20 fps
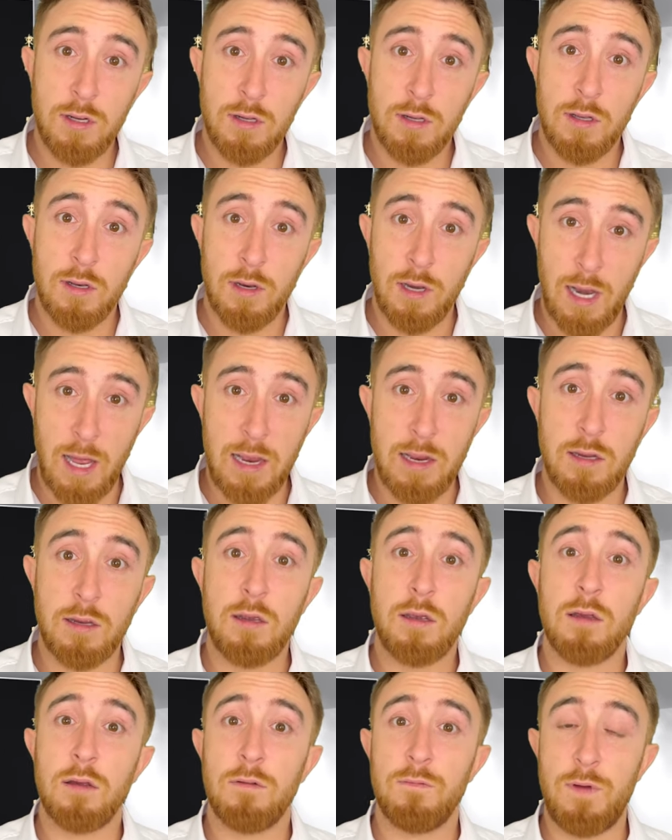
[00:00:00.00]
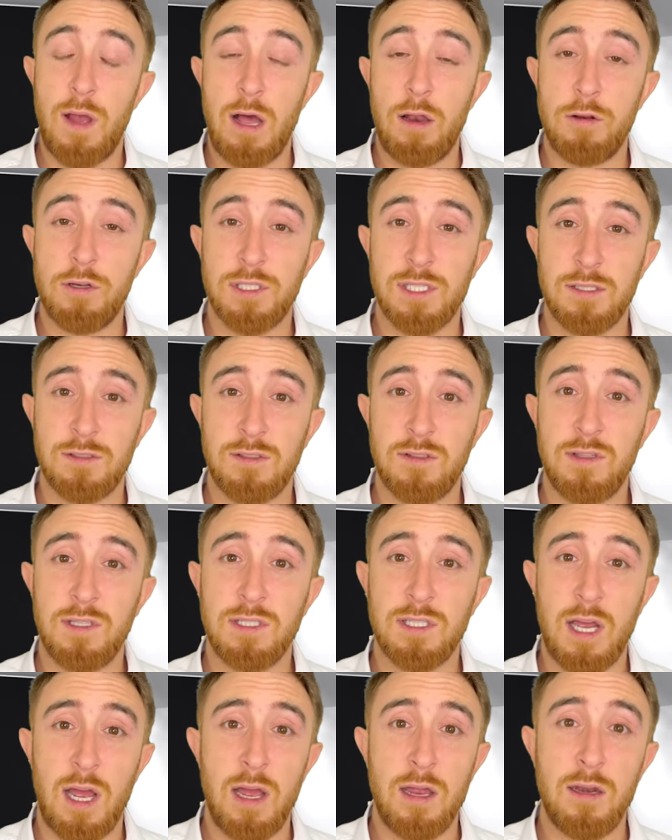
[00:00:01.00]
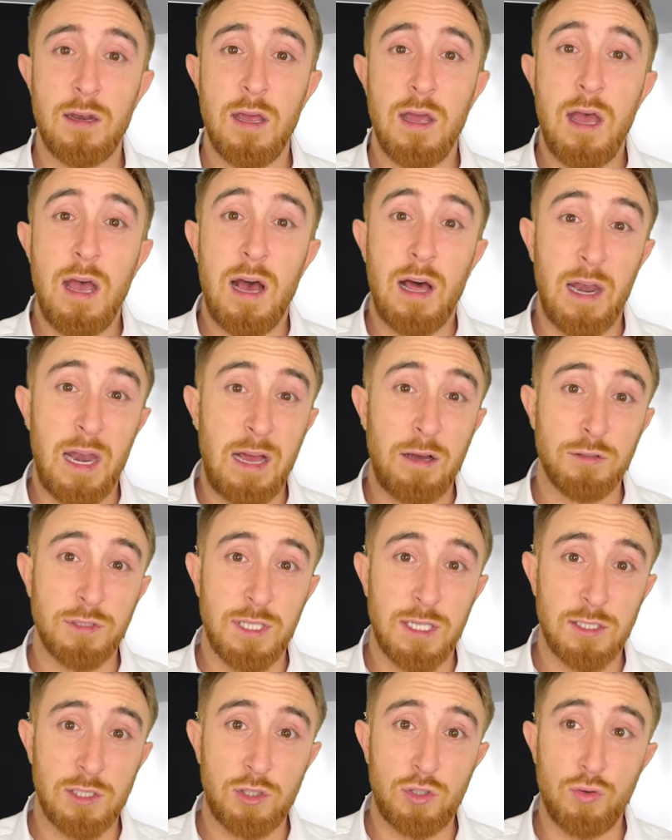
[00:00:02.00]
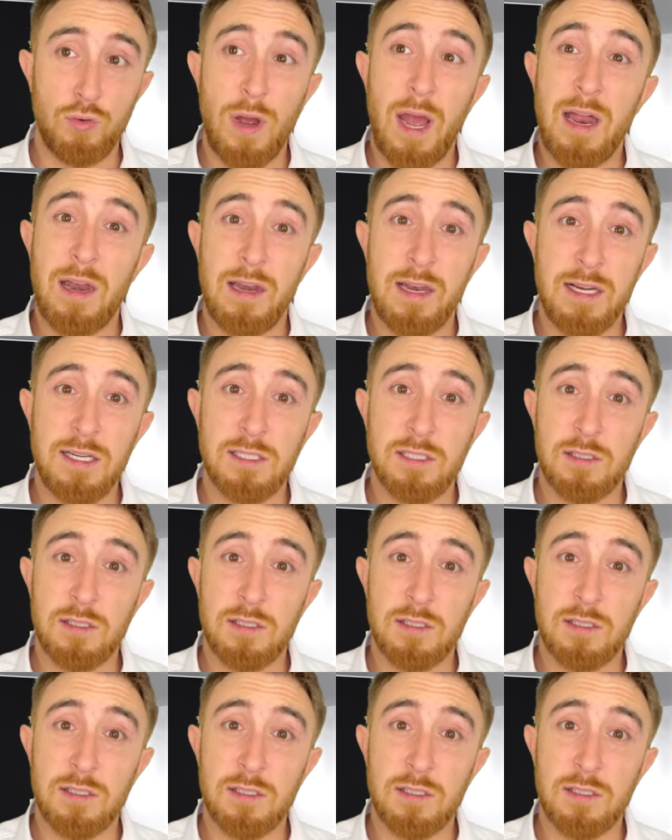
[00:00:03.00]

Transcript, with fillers: like value sensitive design allows us to at least